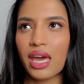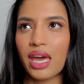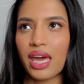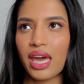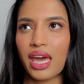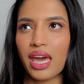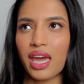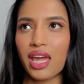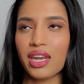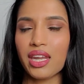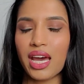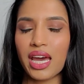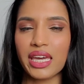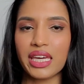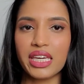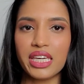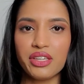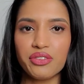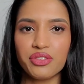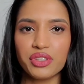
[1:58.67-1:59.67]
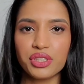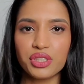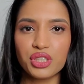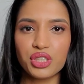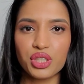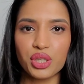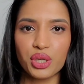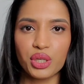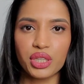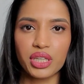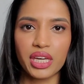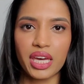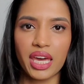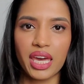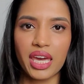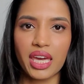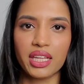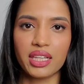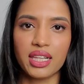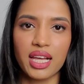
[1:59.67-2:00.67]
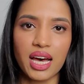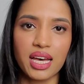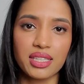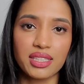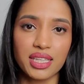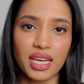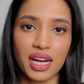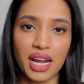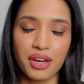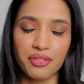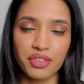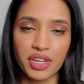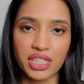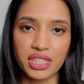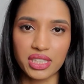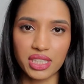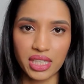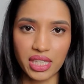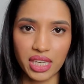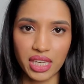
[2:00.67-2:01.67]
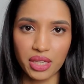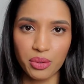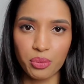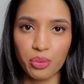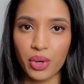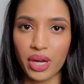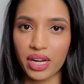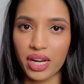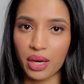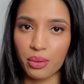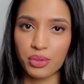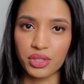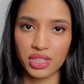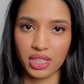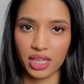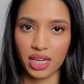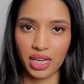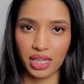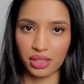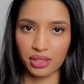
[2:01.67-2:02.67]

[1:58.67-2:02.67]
And I even took a class at FIT when I was in high